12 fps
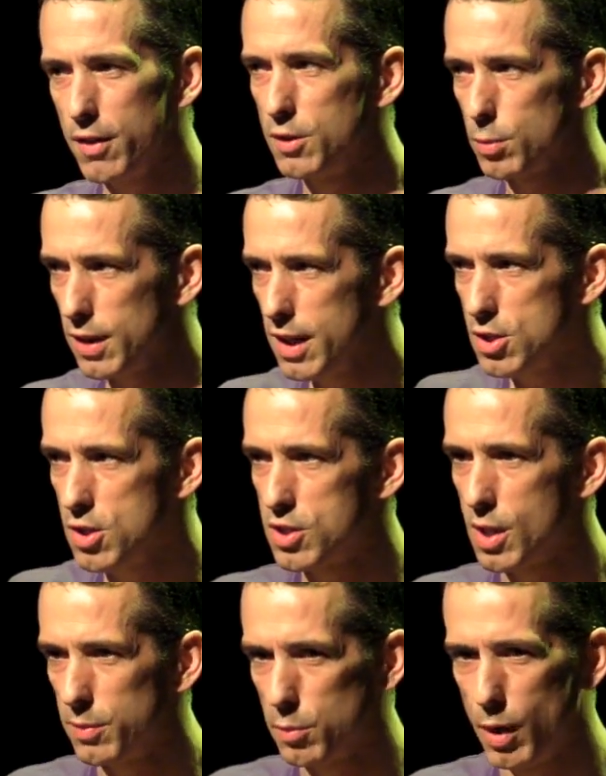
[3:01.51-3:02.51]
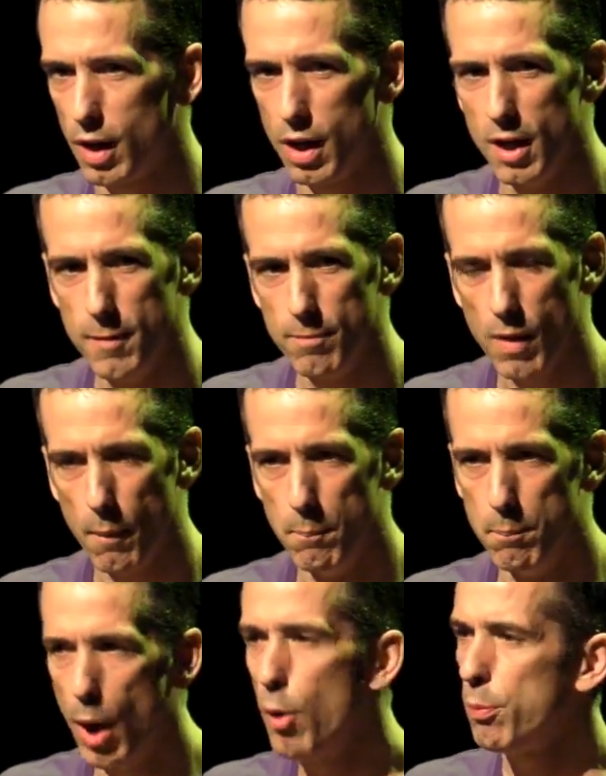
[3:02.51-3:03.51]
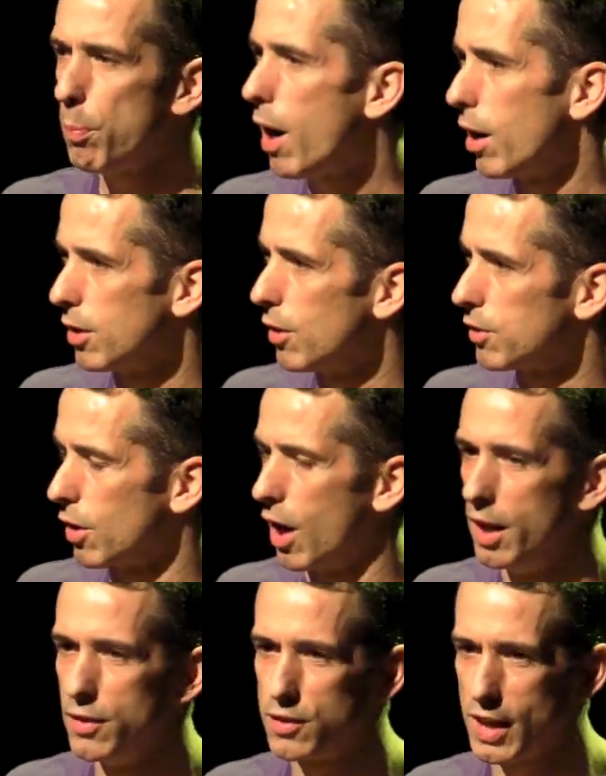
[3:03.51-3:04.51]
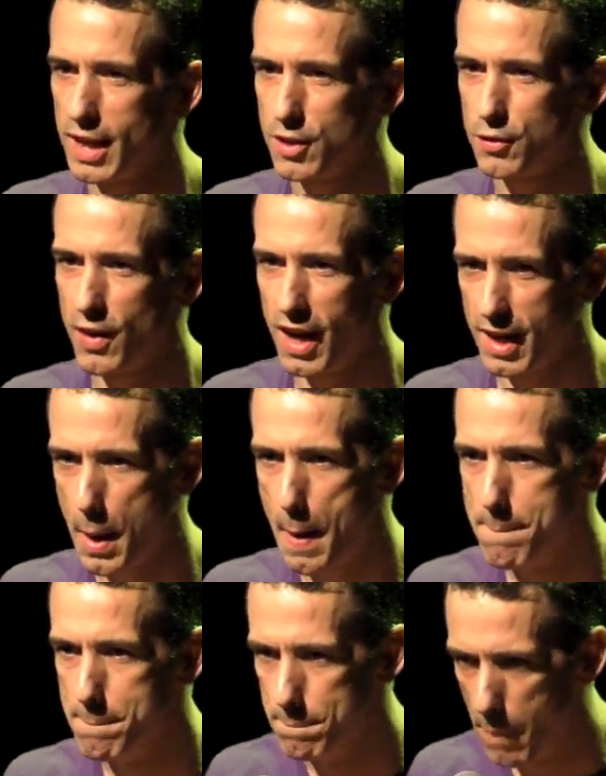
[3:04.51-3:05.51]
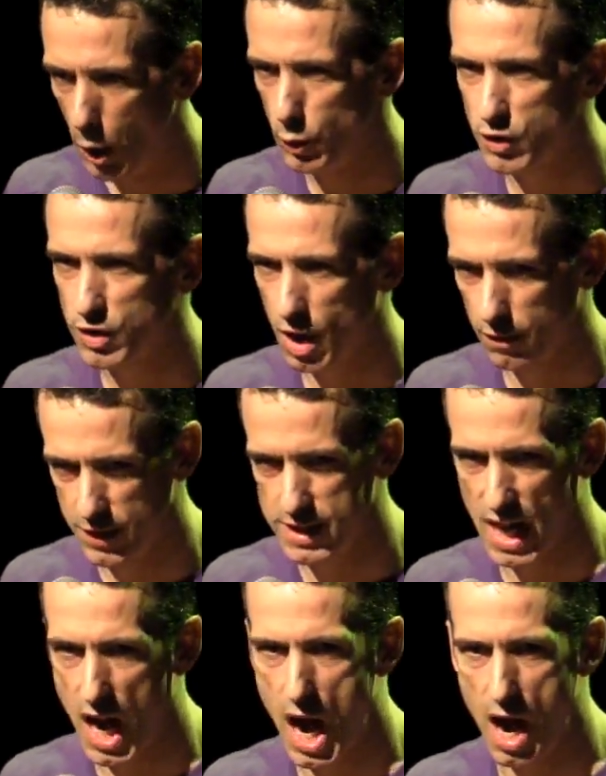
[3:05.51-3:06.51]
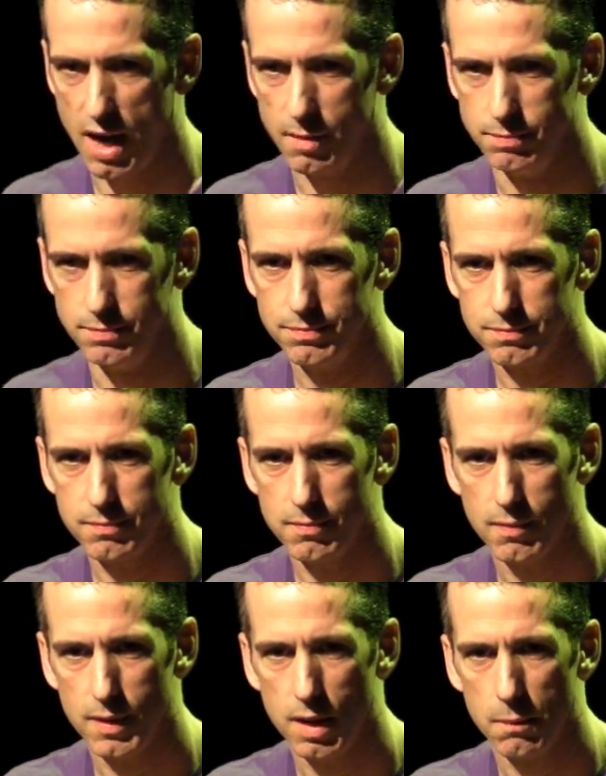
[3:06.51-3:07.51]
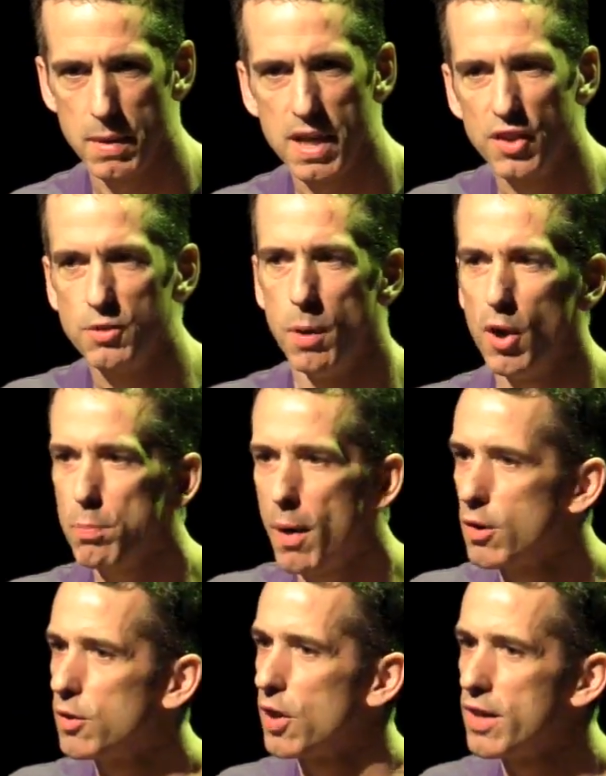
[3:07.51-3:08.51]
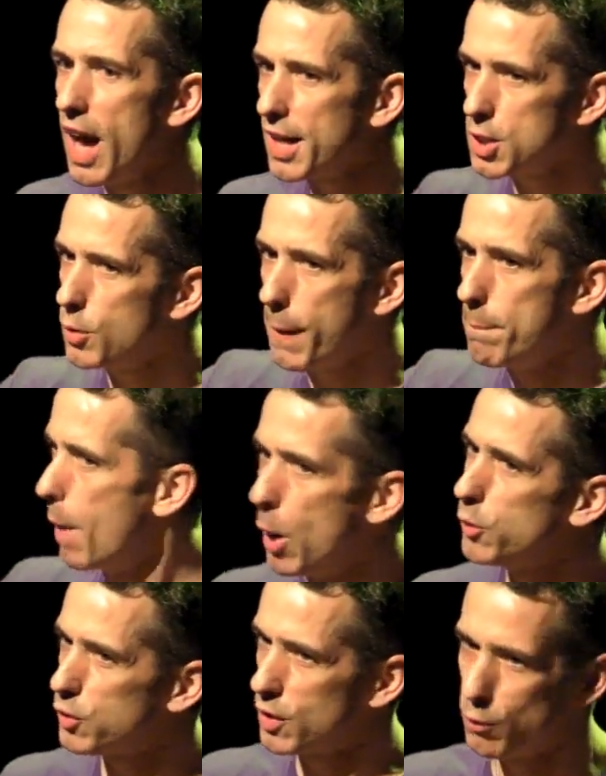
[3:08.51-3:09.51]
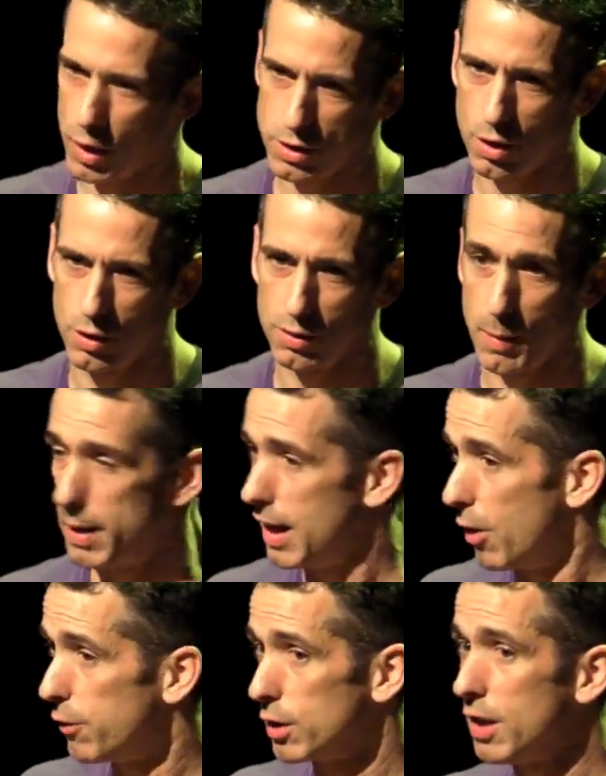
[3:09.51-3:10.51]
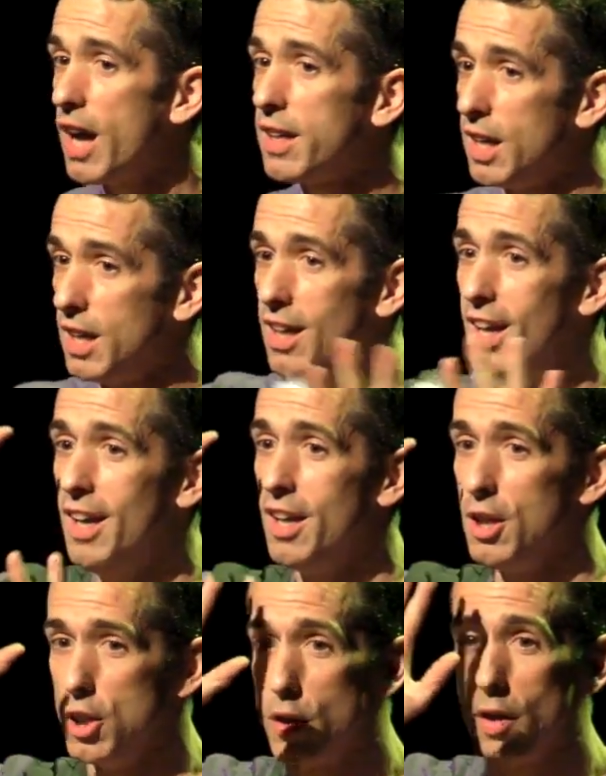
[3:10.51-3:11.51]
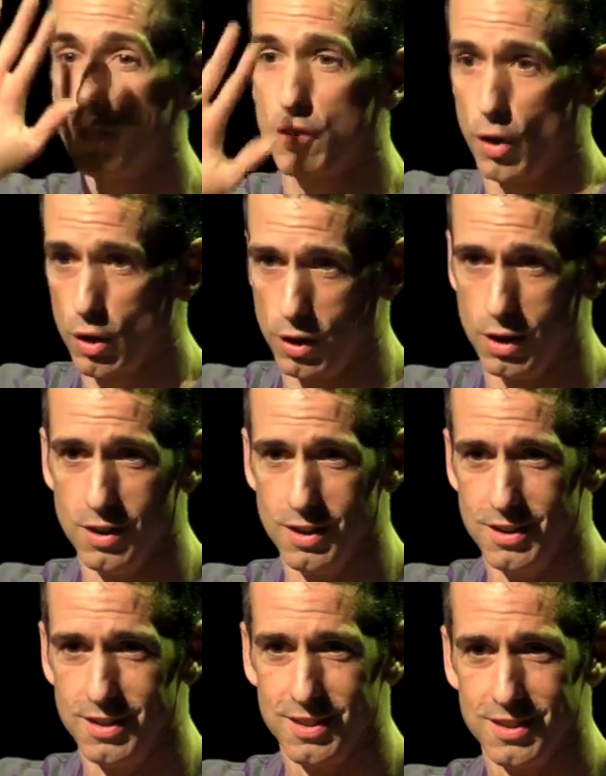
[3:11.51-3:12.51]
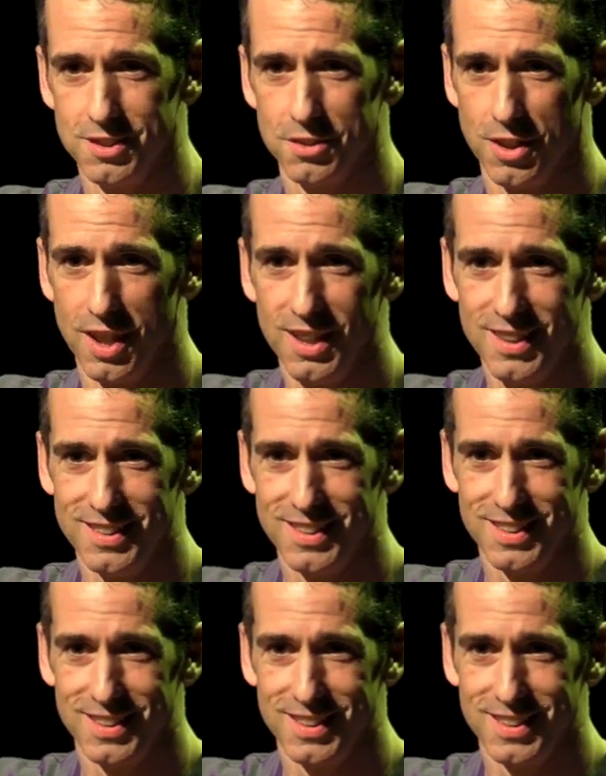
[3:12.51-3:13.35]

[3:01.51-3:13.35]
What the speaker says: are these relationships where both partners are unsatisfied most of the time. Because both partners are not doing most of what turns them on. Now, if you're lucky, you're a circle, right?